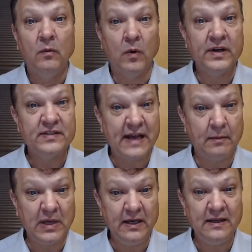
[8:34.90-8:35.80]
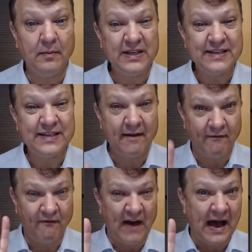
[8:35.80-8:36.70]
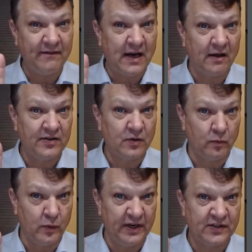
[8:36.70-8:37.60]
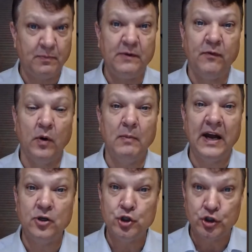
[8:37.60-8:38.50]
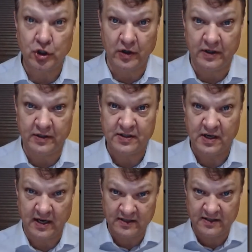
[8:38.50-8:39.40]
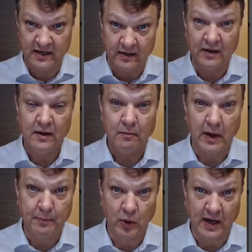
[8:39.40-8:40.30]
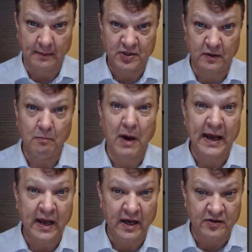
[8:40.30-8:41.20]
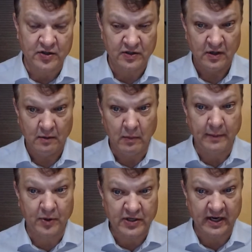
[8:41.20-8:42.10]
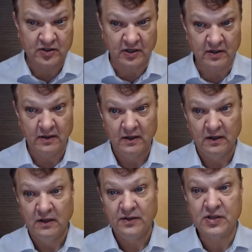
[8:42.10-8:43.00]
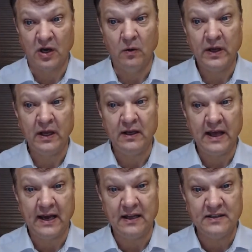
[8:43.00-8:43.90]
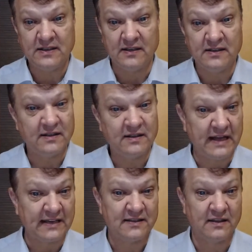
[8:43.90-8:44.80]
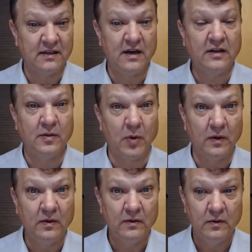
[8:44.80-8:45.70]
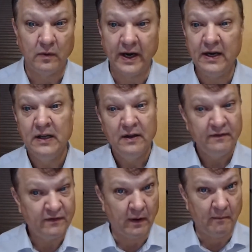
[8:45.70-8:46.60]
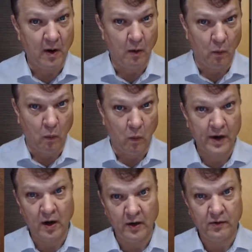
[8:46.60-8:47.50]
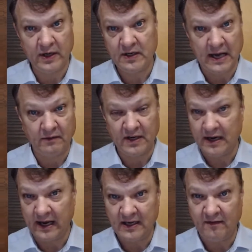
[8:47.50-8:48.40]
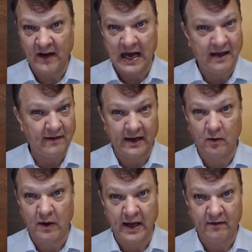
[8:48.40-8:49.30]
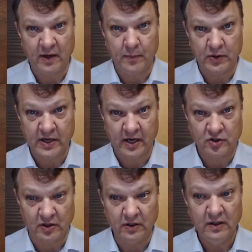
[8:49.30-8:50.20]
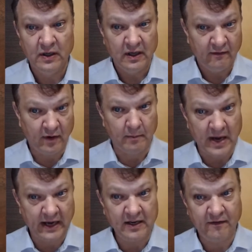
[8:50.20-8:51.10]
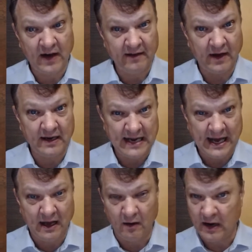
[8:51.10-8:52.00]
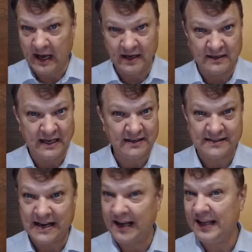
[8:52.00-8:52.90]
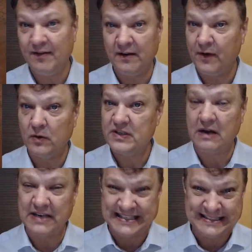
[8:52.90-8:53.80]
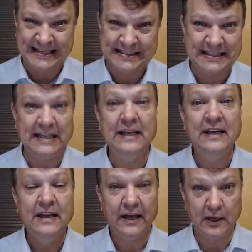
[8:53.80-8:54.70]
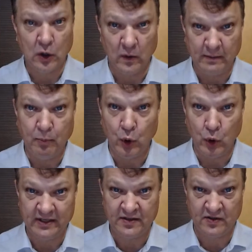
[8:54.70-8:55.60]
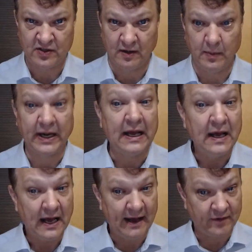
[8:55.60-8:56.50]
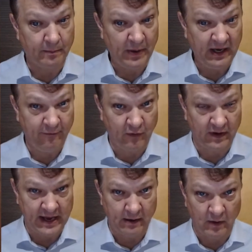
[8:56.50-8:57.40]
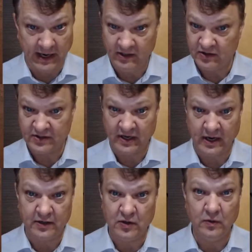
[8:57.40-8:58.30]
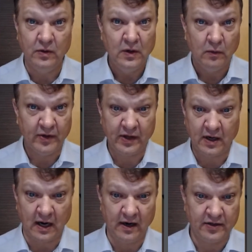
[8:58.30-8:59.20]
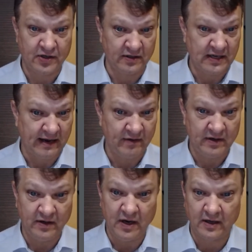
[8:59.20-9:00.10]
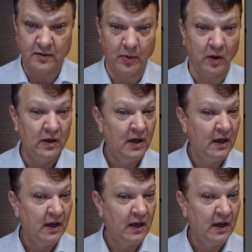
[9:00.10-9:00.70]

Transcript: What does that mean? That means I have $5 of risk before my insurance kicks in, my put option, my hedge, my protection. So in that instance, that's the deductible, right? From 100 down to 95, I don't have any protection. From 95 on down, I can take the stock, even if it goes down to 60, and go and put it to somebody. I have to pay for that, right? Just like I do with the car insurance. I have a deductible.